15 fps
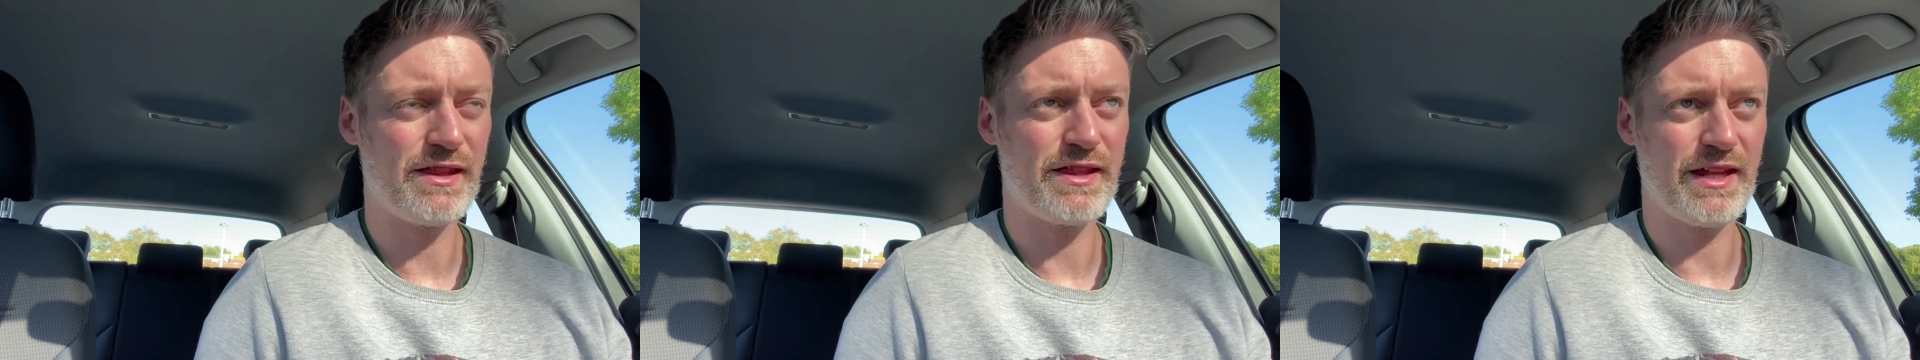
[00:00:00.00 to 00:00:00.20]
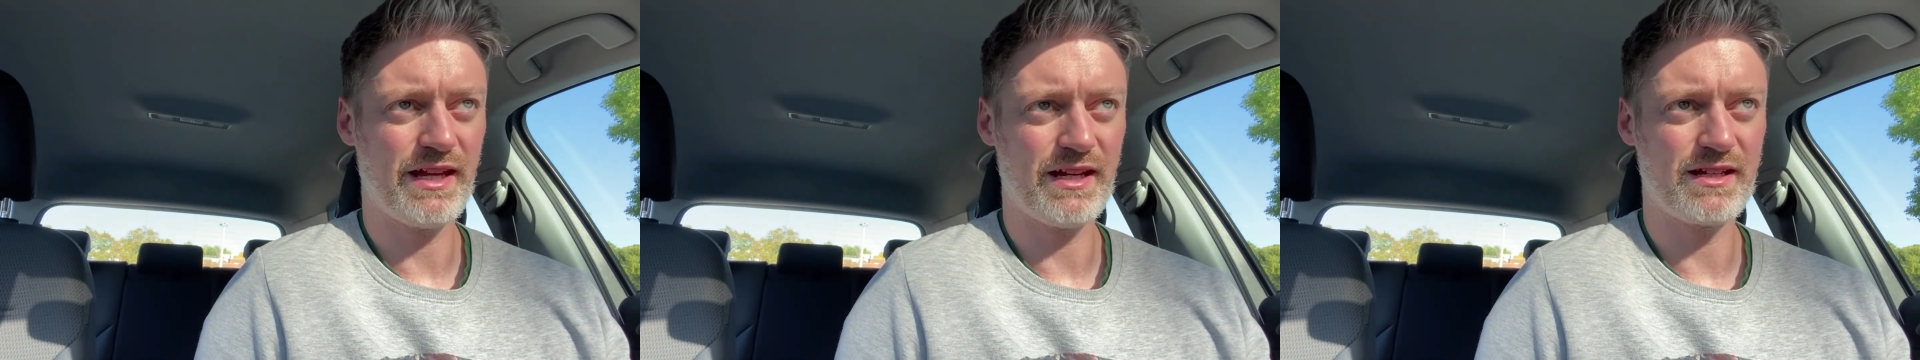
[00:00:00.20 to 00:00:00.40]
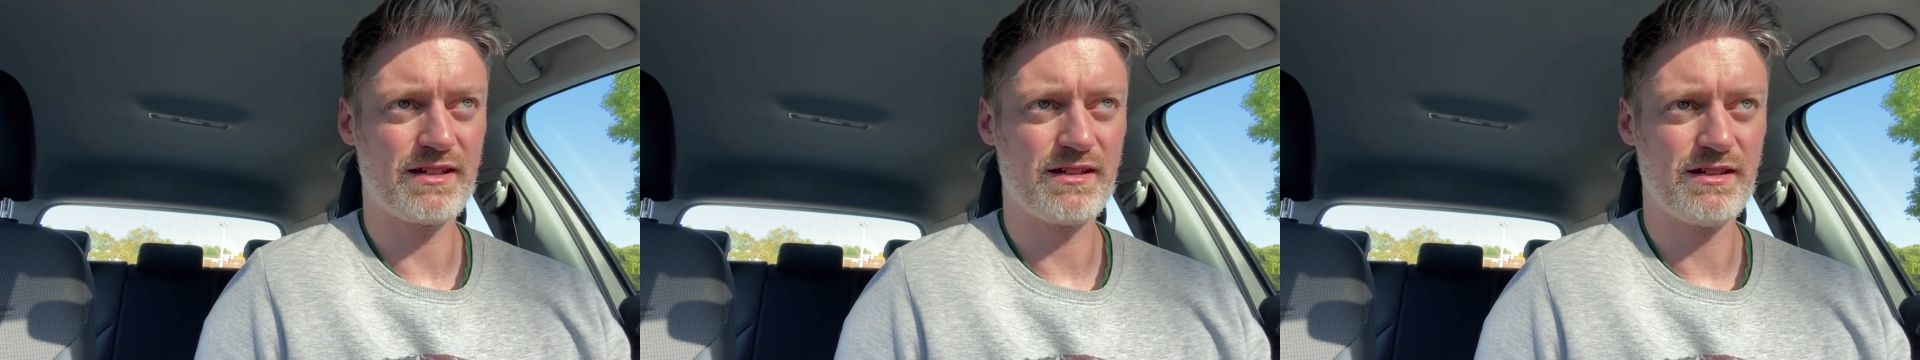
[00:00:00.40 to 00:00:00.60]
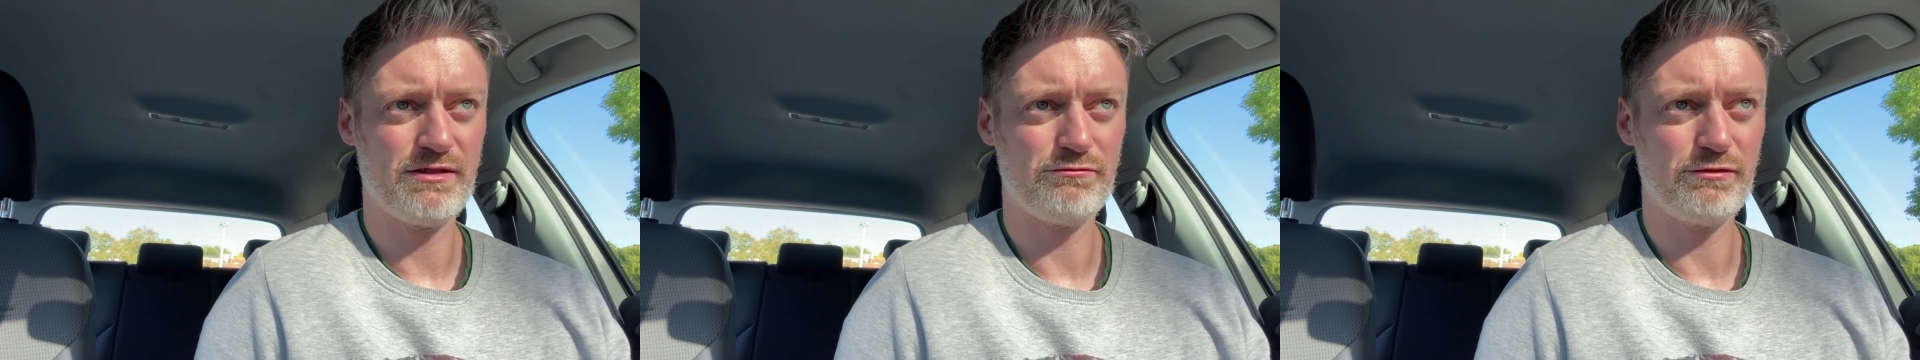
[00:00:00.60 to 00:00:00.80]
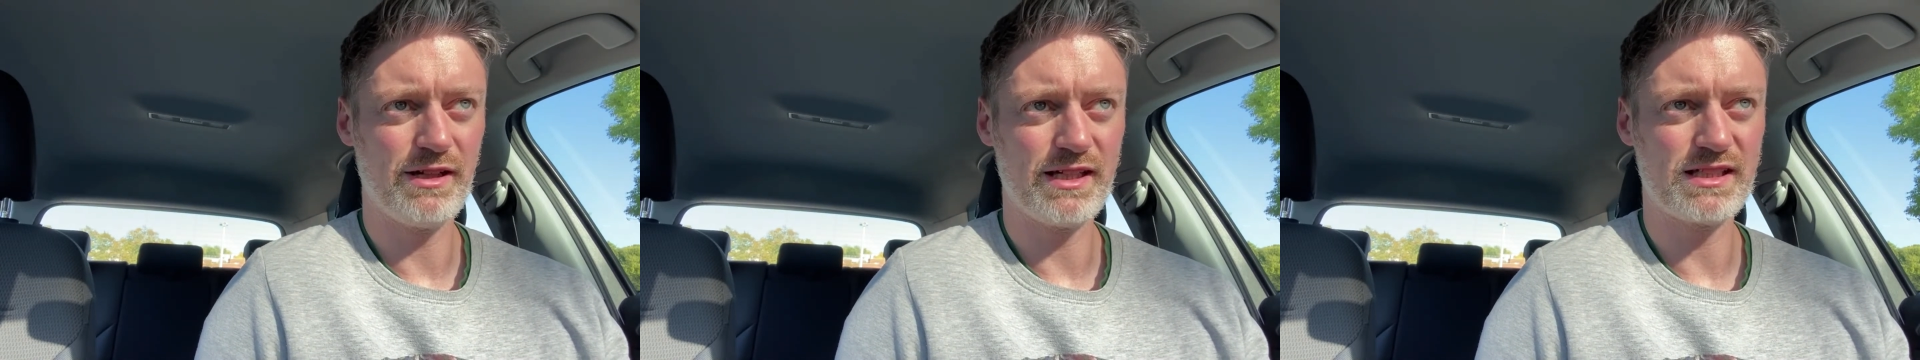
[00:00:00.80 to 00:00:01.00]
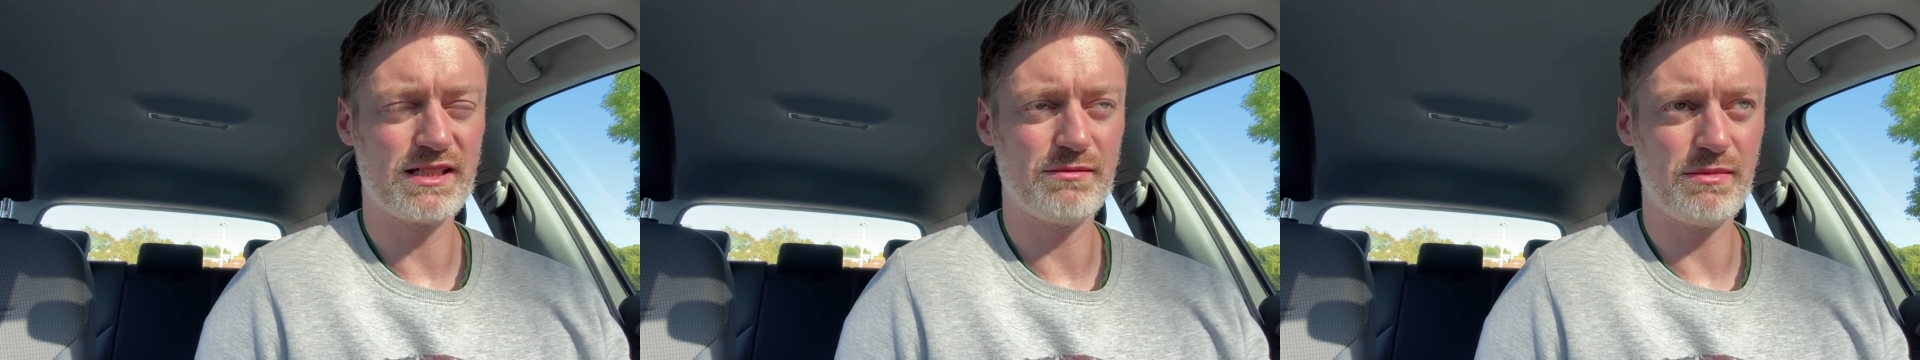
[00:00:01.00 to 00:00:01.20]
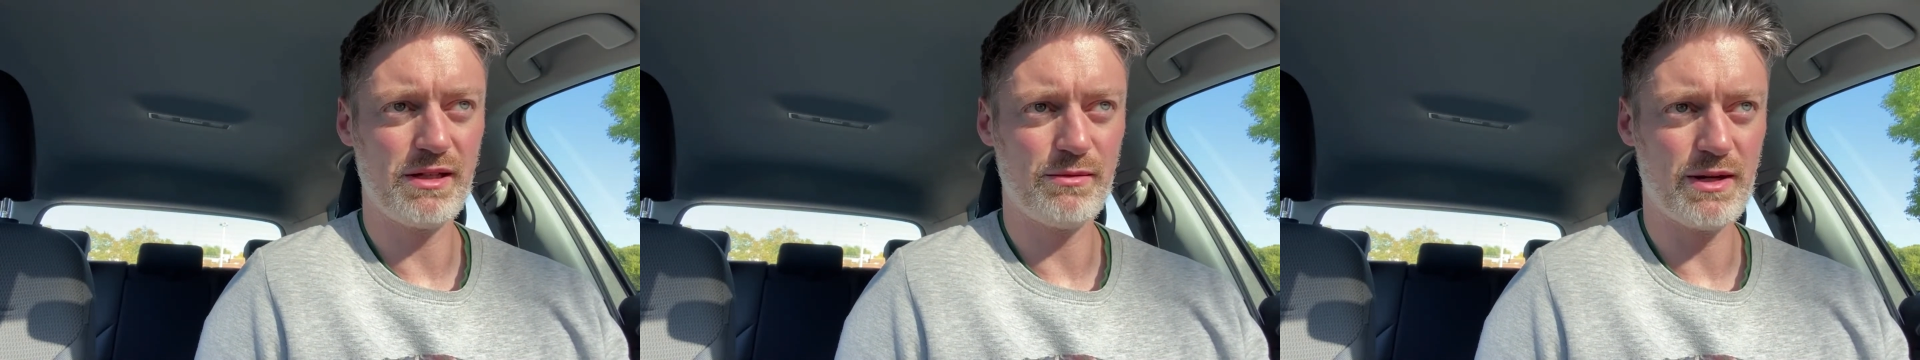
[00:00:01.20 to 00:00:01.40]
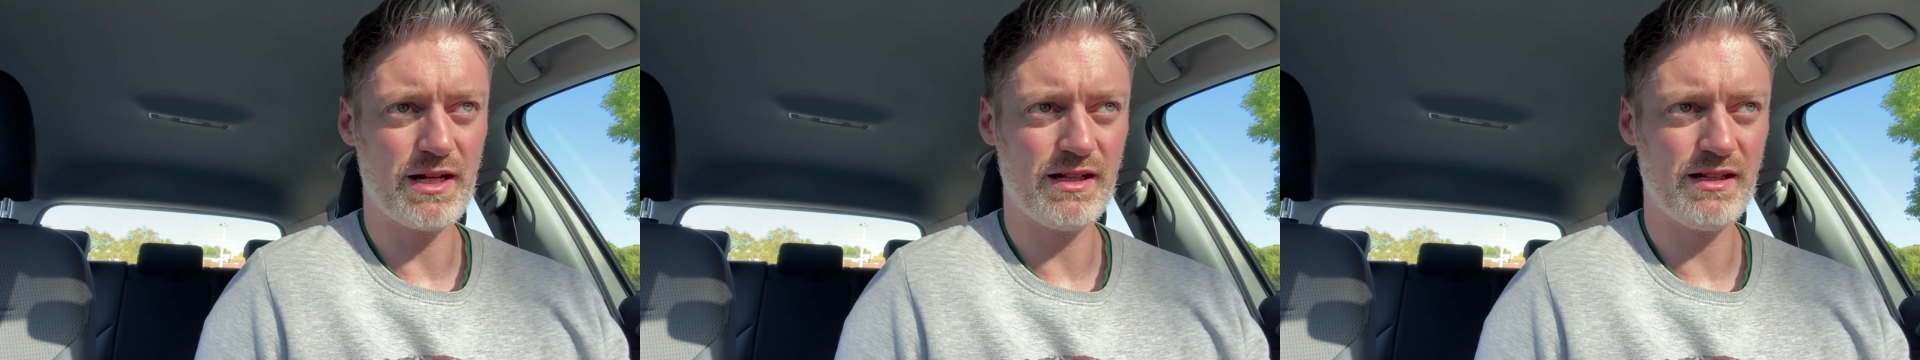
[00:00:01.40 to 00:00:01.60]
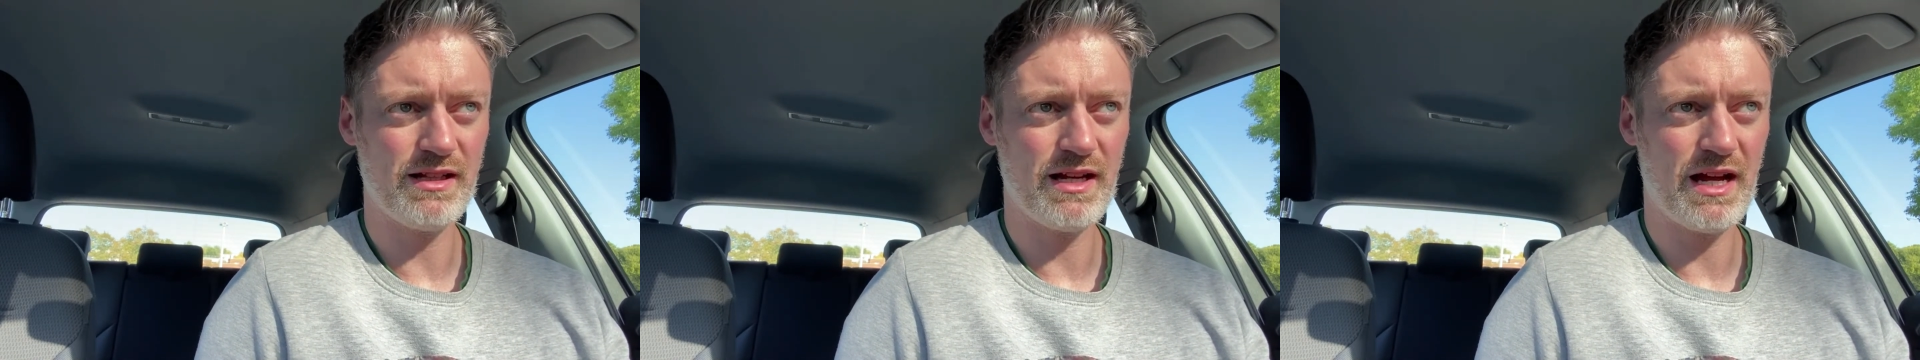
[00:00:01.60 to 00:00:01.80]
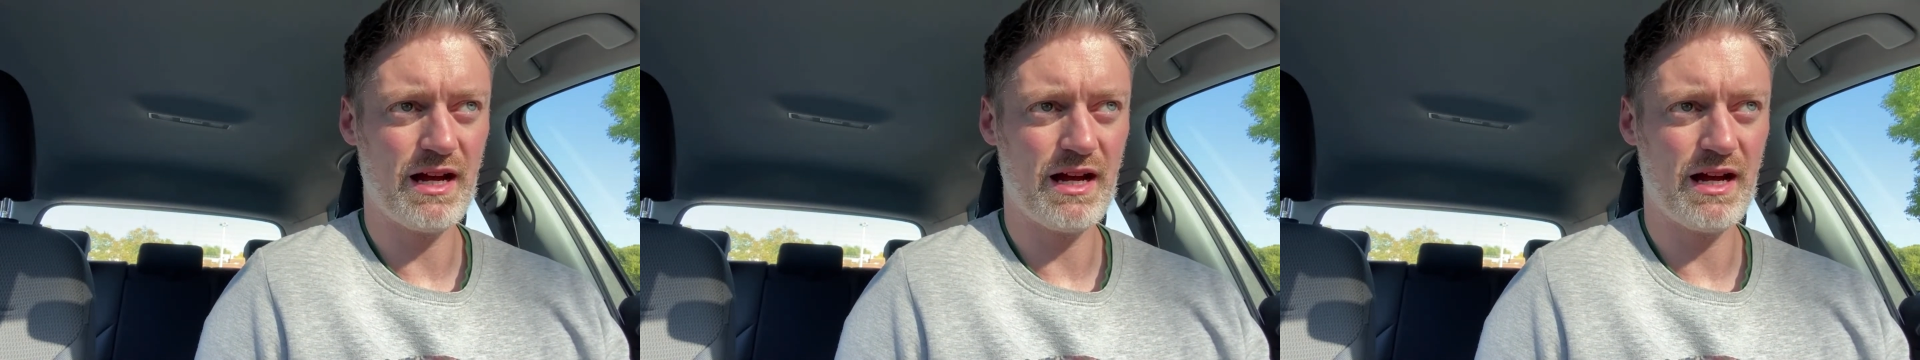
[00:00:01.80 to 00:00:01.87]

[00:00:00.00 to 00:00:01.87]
think reasonably well.